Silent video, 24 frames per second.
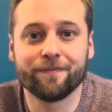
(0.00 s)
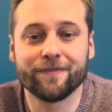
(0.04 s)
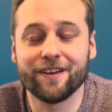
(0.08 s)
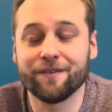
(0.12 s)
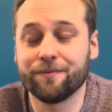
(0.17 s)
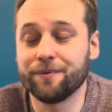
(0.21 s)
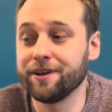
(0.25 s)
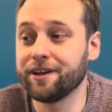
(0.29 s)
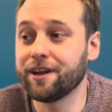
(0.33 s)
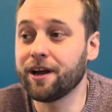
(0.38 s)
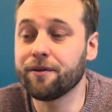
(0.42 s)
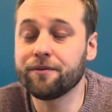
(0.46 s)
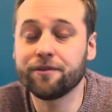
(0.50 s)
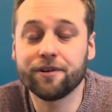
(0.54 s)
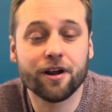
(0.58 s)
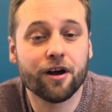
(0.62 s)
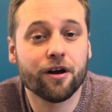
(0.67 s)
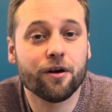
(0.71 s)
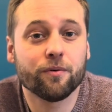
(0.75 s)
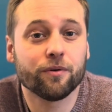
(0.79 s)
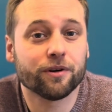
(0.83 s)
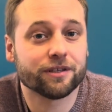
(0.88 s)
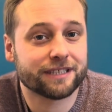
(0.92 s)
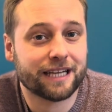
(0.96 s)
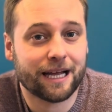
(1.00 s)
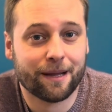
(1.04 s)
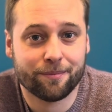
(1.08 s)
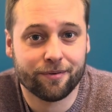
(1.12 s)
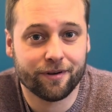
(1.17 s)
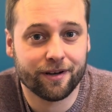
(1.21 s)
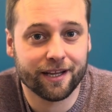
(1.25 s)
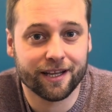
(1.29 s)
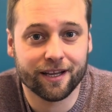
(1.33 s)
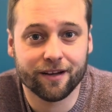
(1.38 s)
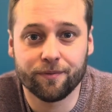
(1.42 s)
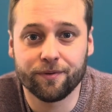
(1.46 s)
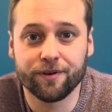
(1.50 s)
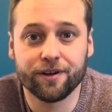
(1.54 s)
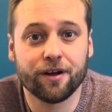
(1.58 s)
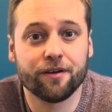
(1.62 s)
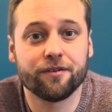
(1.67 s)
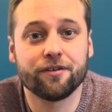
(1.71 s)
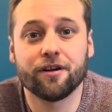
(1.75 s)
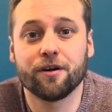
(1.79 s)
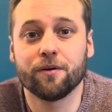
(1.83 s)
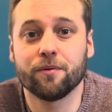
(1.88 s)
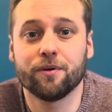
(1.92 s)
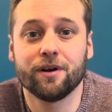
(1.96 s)
If we don't know what's happening, if we
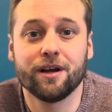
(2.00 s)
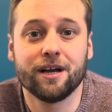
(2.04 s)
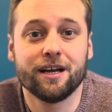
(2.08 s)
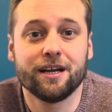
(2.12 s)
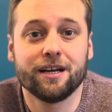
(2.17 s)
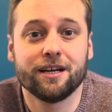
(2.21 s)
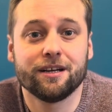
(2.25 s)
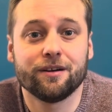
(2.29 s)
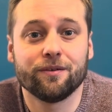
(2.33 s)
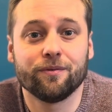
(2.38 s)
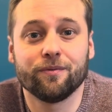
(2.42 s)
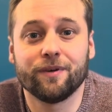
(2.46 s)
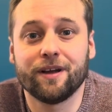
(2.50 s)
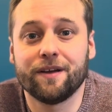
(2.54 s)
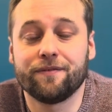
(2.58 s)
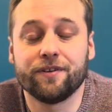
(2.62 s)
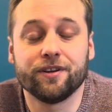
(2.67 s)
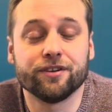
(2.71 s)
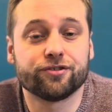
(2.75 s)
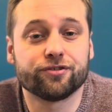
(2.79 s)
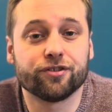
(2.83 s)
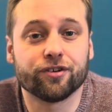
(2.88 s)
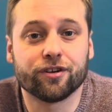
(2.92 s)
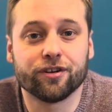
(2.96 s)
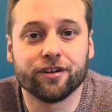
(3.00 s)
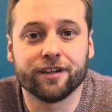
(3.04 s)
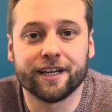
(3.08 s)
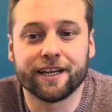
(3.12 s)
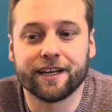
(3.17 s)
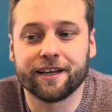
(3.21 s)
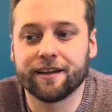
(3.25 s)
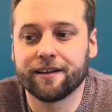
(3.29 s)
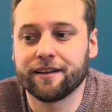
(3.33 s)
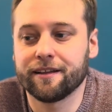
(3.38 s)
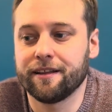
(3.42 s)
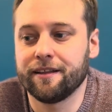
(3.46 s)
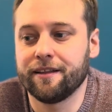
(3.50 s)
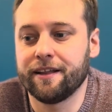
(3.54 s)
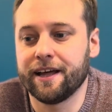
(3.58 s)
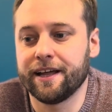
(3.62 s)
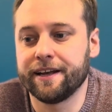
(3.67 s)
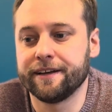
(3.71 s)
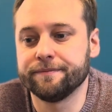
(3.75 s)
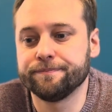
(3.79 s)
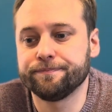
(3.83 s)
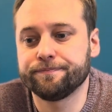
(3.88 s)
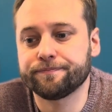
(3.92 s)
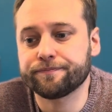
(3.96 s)
don't know if you're struggling,
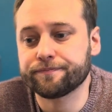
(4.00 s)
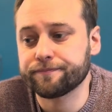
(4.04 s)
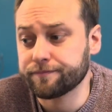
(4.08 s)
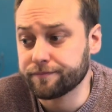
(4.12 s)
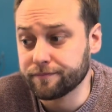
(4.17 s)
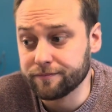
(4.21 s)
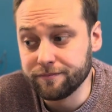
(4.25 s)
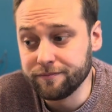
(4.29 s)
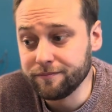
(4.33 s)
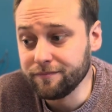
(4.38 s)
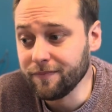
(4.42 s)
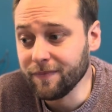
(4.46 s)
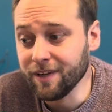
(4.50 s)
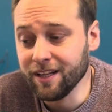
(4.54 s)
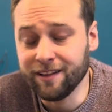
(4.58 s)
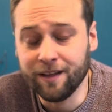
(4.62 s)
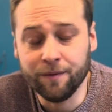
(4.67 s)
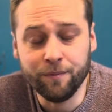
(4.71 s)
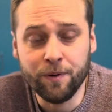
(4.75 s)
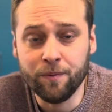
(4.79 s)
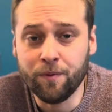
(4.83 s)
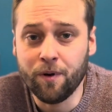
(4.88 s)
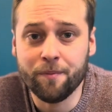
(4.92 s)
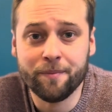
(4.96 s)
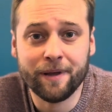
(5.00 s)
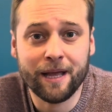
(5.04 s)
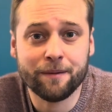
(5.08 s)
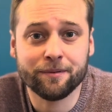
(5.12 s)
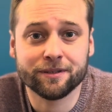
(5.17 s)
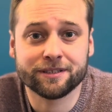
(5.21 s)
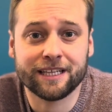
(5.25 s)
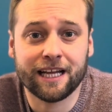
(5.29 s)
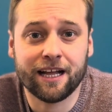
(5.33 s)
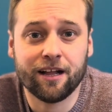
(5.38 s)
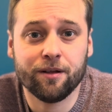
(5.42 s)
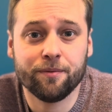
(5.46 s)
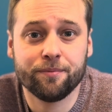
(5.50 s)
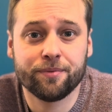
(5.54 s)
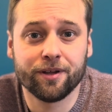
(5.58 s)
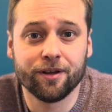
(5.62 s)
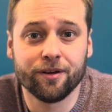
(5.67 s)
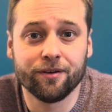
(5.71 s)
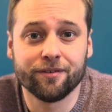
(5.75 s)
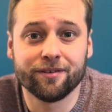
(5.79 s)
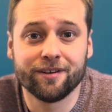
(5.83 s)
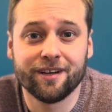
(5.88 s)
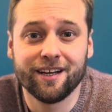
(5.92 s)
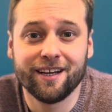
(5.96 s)
then we won't be able to help
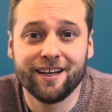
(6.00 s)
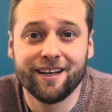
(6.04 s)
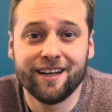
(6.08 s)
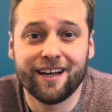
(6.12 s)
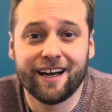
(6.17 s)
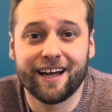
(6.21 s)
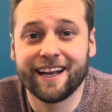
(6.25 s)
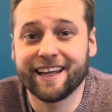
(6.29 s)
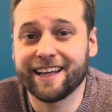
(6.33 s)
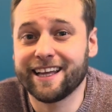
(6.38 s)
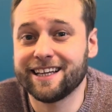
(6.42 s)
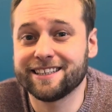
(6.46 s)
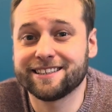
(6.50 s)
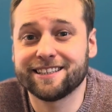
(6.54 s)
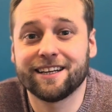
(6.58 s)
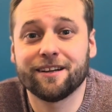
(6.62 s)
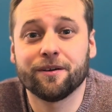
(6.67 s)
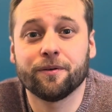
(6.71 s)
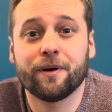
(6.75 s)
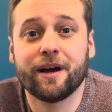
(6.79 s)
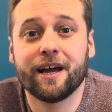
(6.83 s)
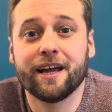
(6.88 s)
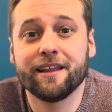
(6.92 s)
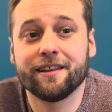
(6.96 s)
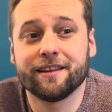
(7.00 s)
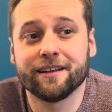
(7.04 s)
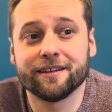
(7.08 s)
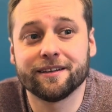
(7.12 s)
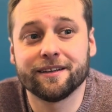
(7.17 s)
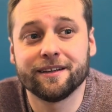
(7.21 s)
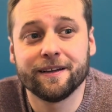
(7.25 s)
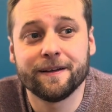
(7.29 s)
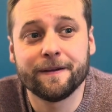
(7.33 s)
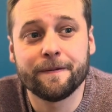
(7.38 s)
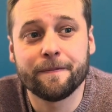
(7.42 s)
you. And I guess in a way that